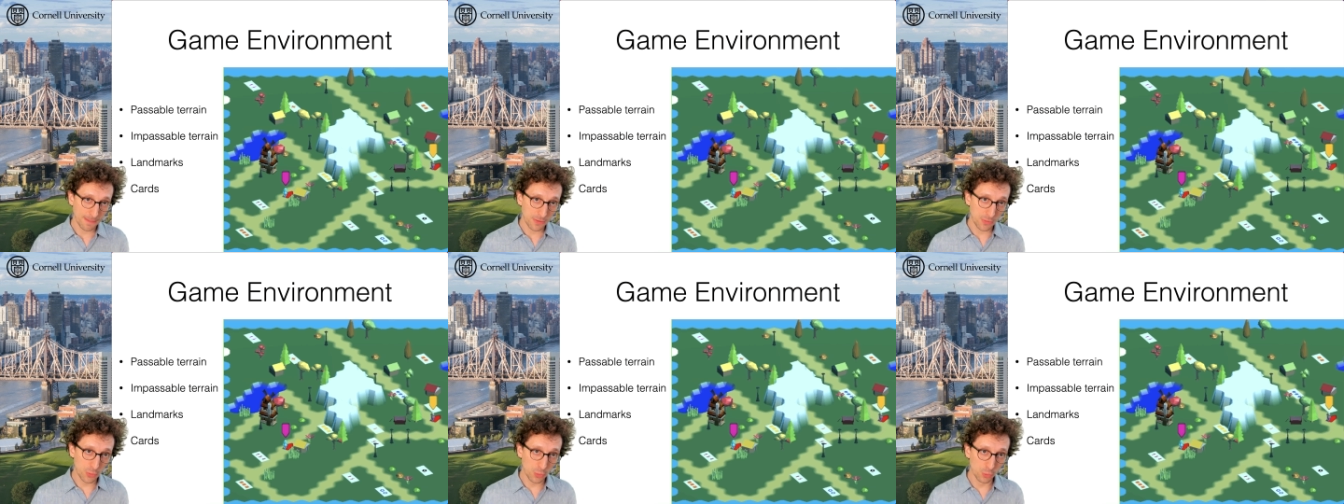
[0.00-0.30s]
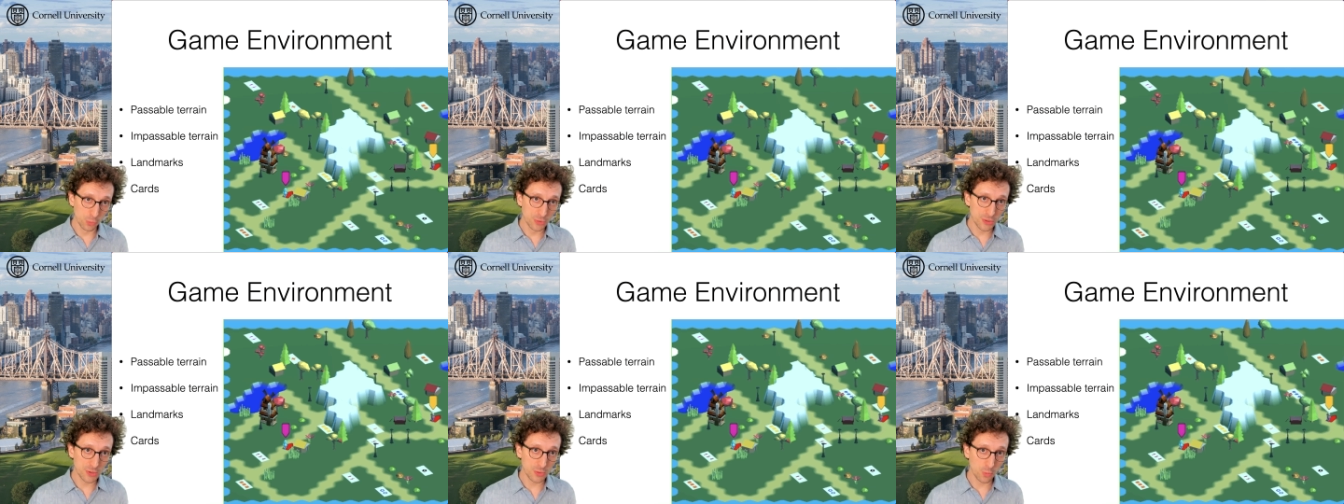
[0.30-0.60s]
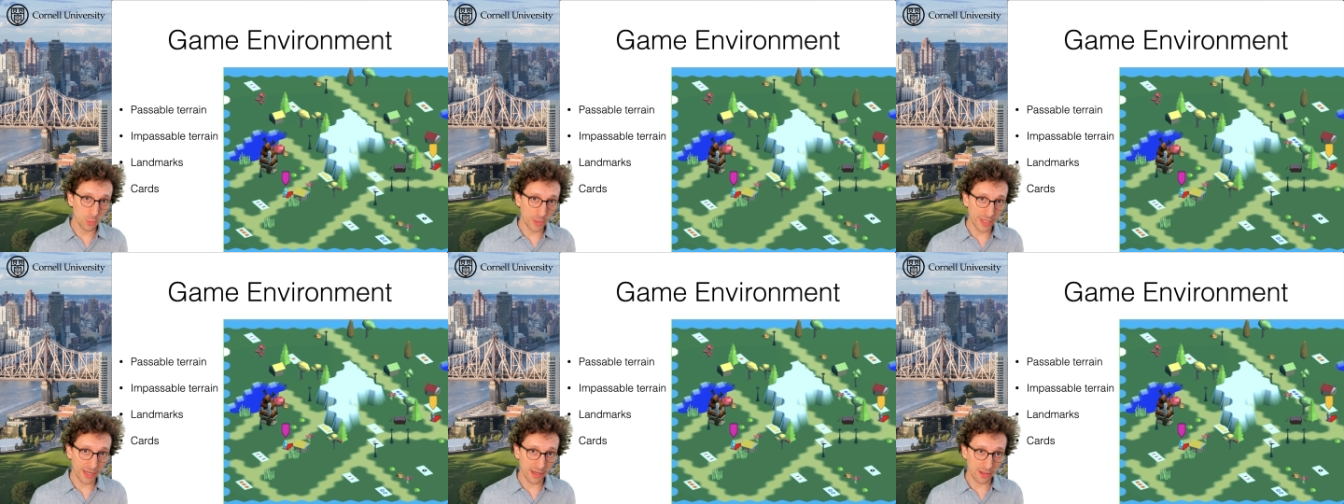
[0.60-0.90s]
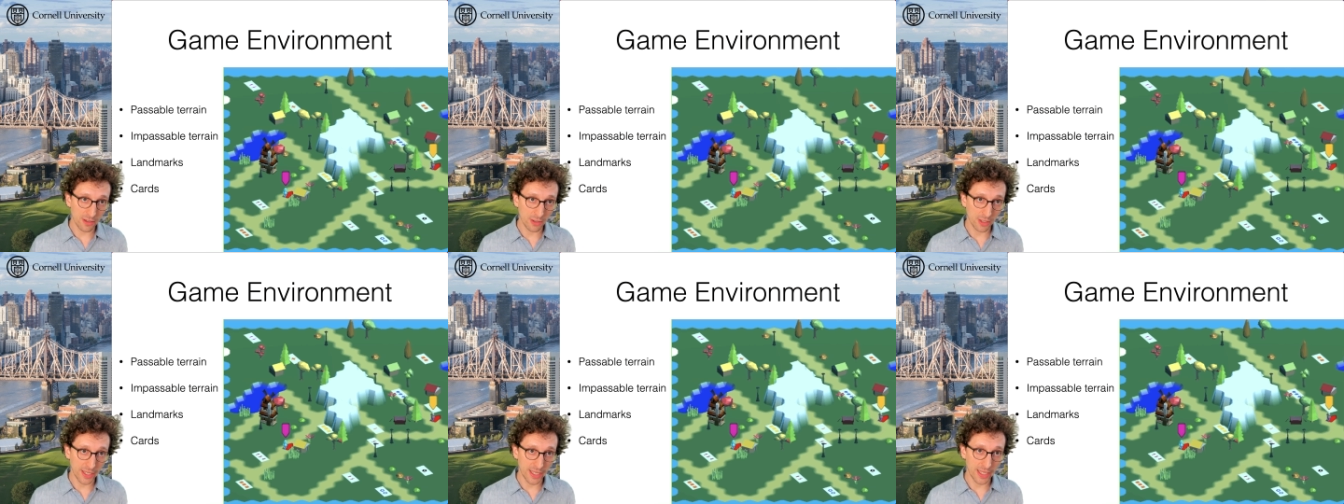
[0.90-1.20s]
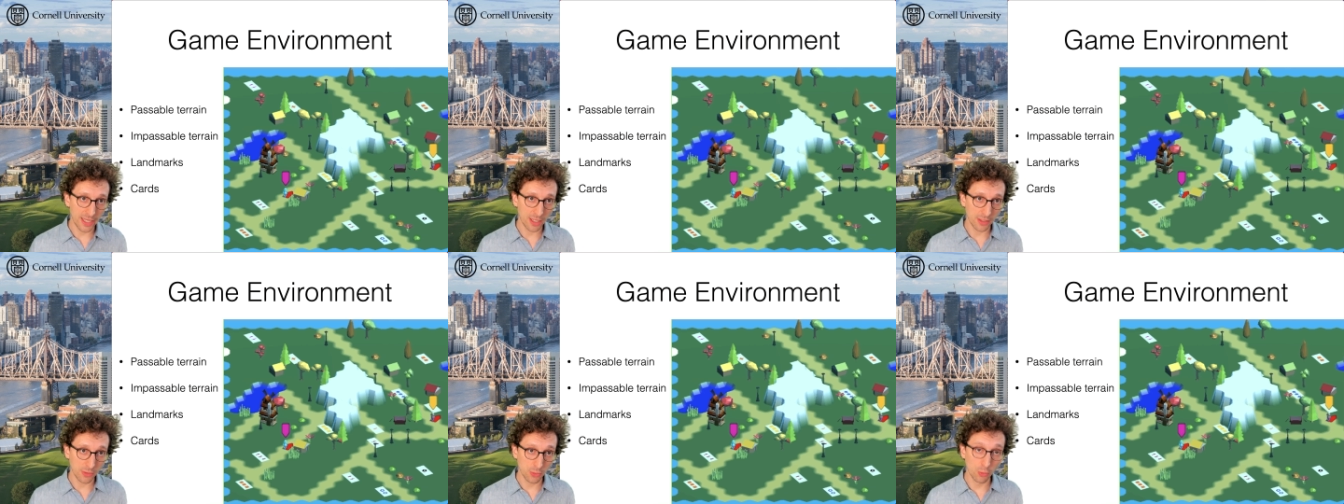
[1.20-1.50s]

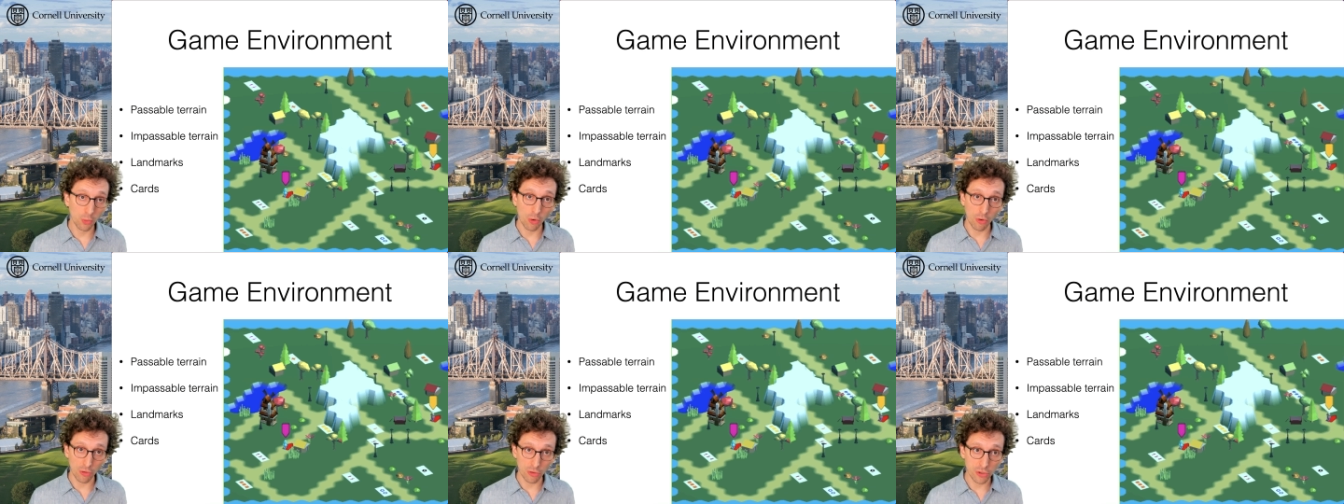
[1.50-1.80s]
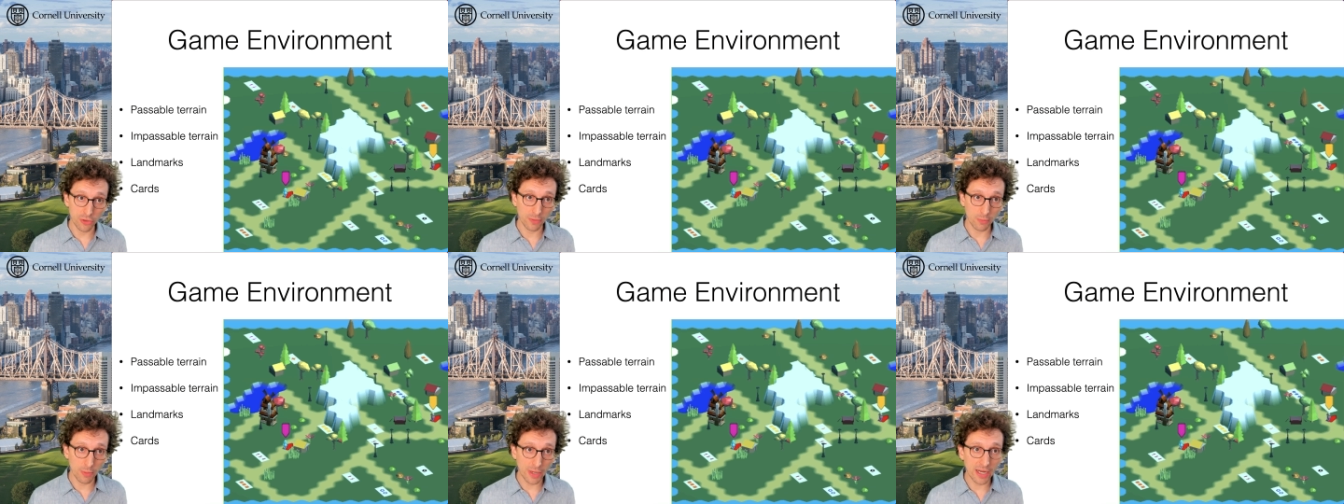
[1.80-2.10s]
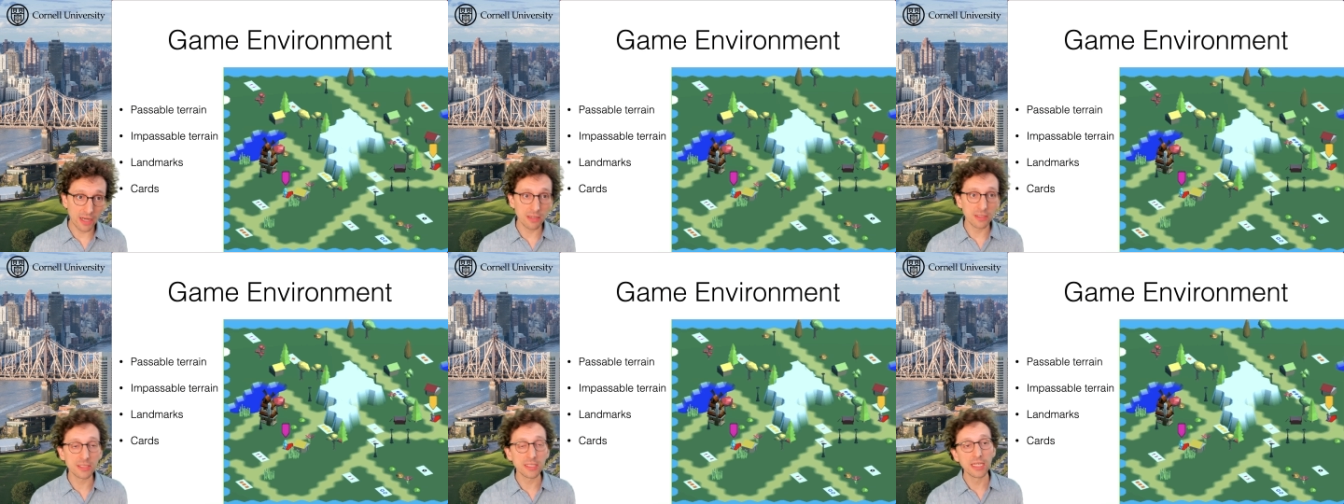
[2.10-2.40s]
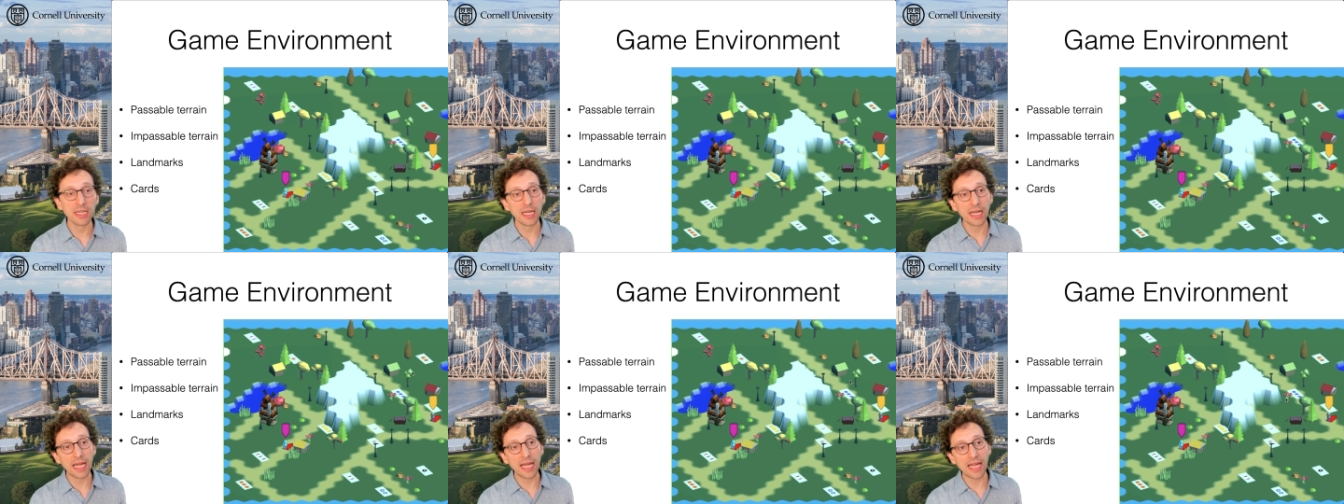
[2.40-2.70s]
two orange squares,